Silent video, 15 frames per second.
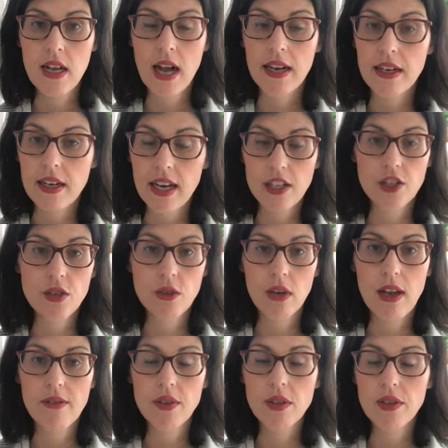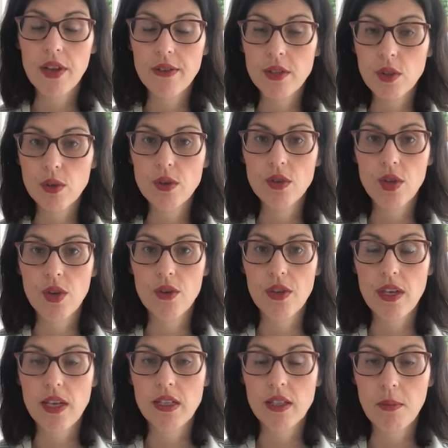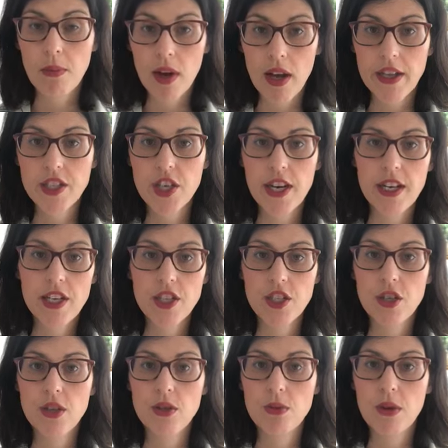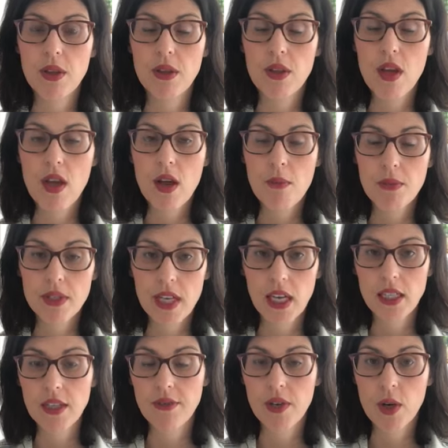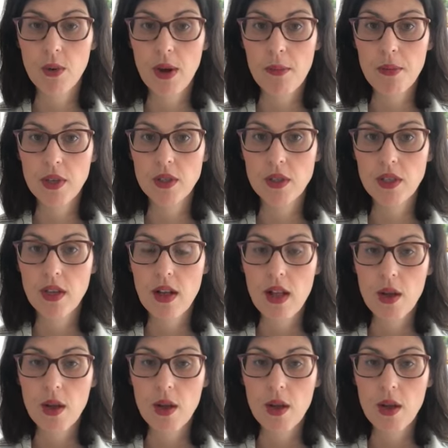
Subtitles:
At a national level, there is also the supply chain issues with protective equipment.